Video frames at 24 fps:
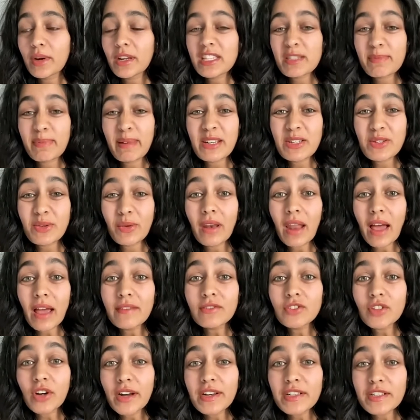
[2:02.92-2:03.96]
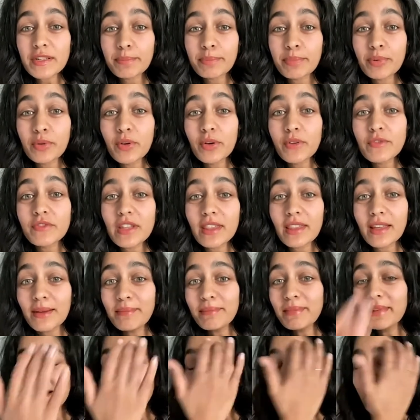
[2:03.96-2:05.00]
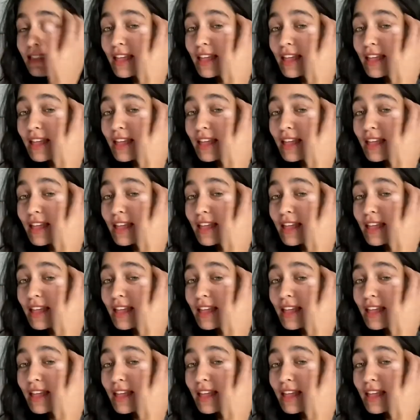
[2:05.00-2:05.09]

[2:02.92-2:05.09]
you want to spend your life trying to prove to them